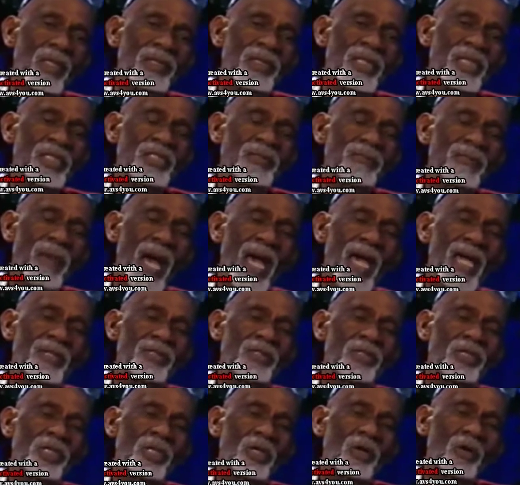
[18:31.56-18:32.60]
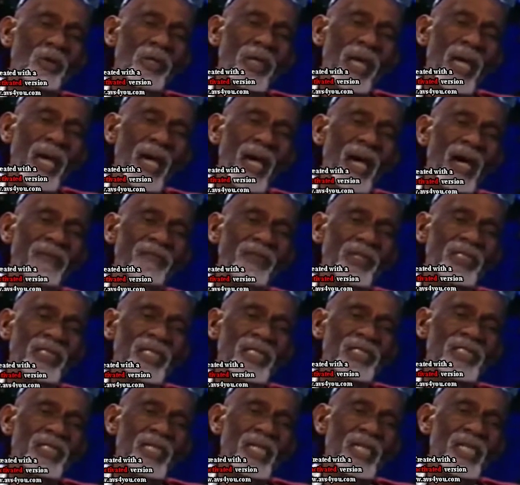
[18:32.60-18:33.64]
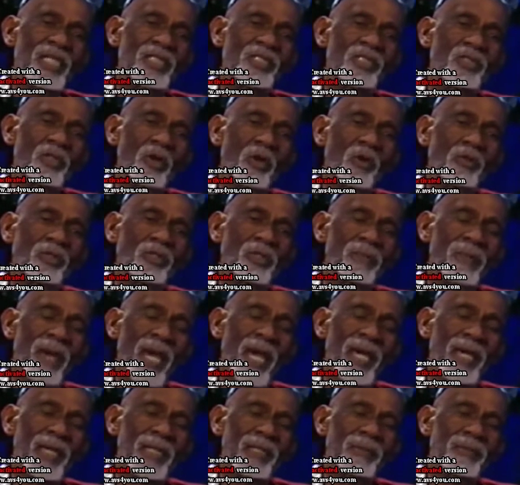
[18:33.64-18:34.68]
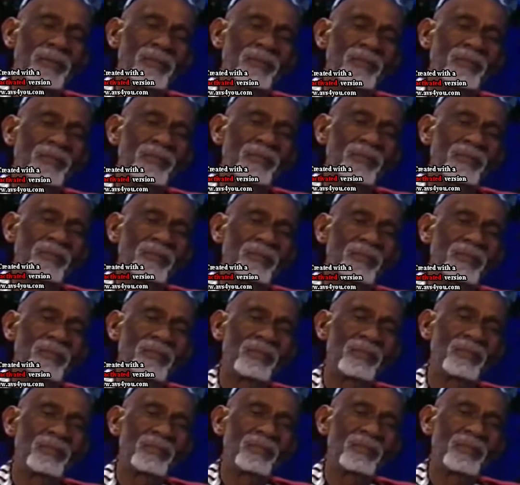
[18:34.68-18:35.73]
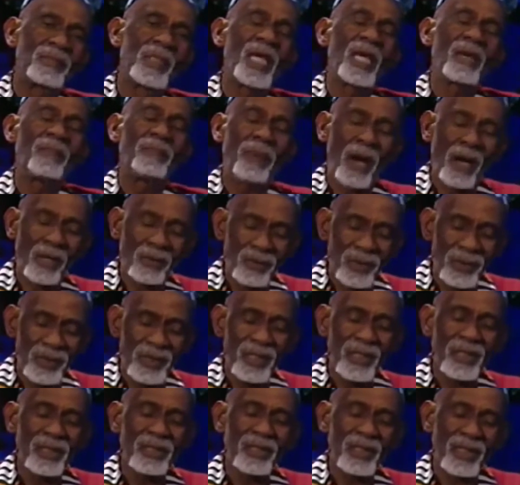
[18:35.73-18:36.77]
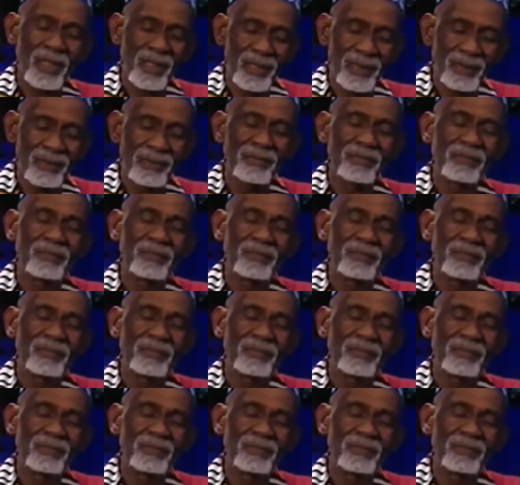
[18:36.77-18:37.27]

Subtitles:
This man cured every disease known to man. Hippocrates did.